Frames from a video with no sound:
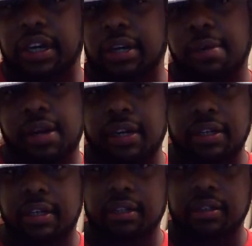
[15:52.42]
everybody
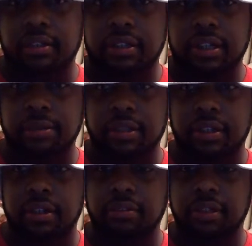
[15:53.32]
ain't telling you this type of
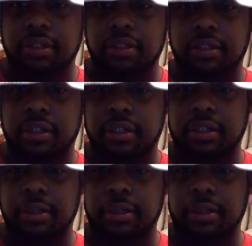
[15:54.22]
stuff because it's